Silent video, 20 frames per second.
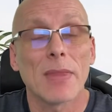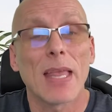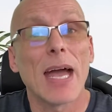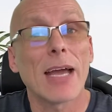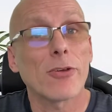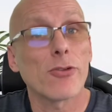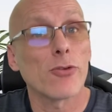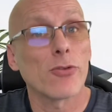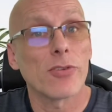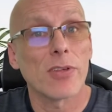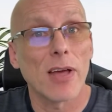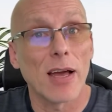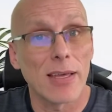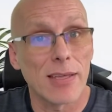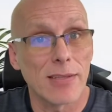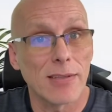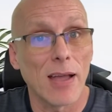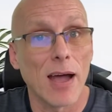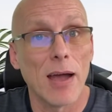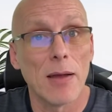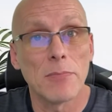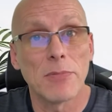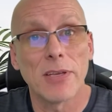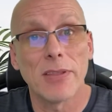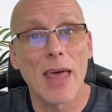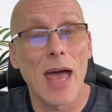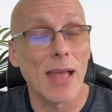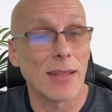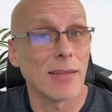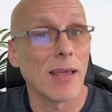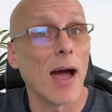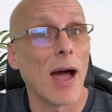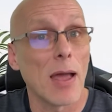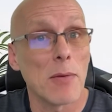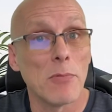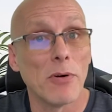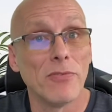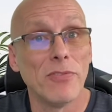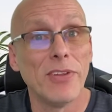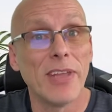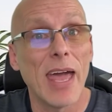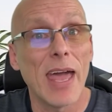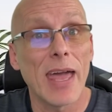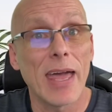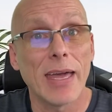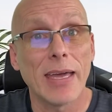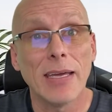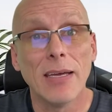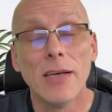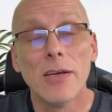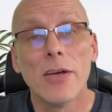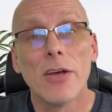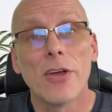exercise time to that time of day